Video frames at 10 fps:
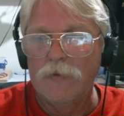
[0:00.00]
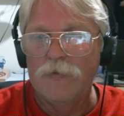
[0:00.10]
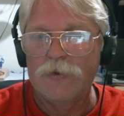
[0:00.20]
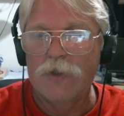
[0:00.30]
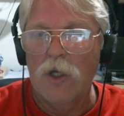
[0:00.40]

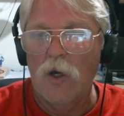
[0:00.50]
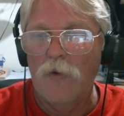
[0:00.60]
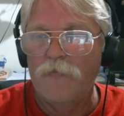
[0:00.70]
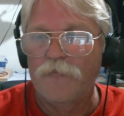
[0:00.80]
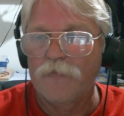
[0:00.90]
So...
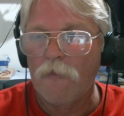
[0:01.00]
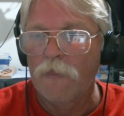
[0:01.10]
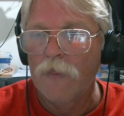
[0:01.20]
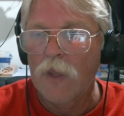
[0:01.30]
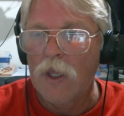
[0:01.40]

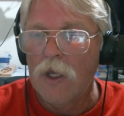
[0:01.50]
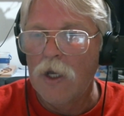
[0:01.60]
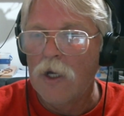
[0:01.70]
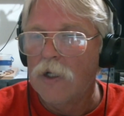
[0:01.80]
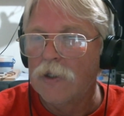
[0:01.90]

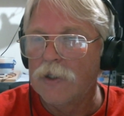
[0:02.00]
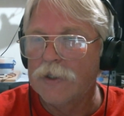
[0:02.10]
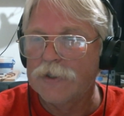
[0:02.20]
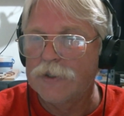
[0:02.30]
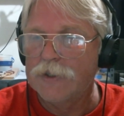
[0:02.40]

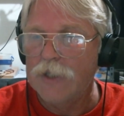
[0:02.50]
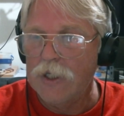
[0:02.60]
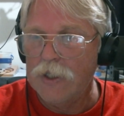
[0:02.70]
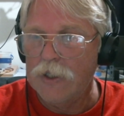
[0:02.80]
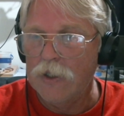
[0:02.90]
let's
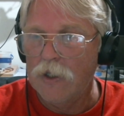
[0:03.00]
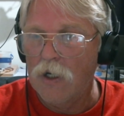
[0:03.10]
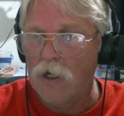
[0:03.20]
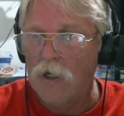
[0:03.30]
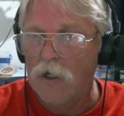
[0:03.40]
see,
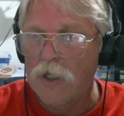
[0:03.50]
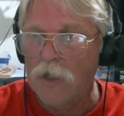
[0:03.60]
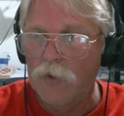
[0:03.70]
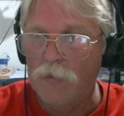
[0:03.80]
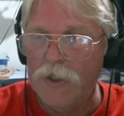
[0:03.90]
uh,
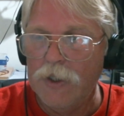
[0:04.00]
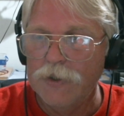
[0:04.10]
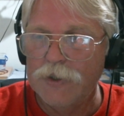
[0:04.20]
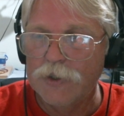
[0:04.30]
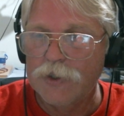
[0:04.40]
it would be
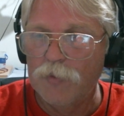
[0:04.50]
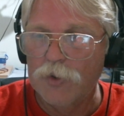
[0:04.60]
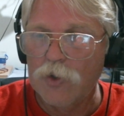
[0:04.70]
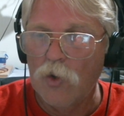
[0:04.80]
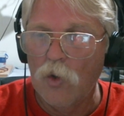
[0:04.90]
easiest to
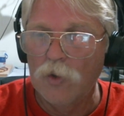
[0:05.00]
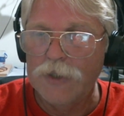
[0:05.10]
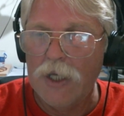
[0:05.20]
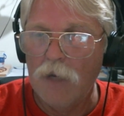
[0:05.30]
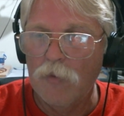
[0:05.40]
put the whole
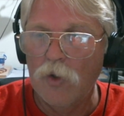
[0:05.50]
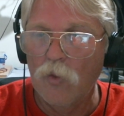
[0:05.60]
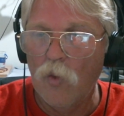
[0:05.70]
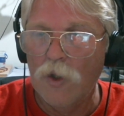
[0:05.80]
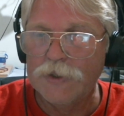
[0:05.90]
tab
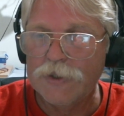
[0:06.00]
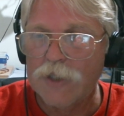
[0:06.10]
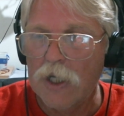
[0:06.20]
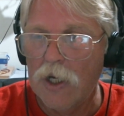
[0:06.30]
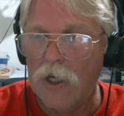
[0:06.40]
on one
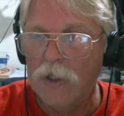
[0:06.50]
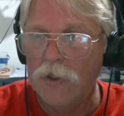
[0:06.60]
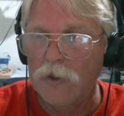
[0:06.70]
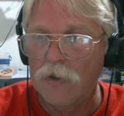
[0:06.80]
side.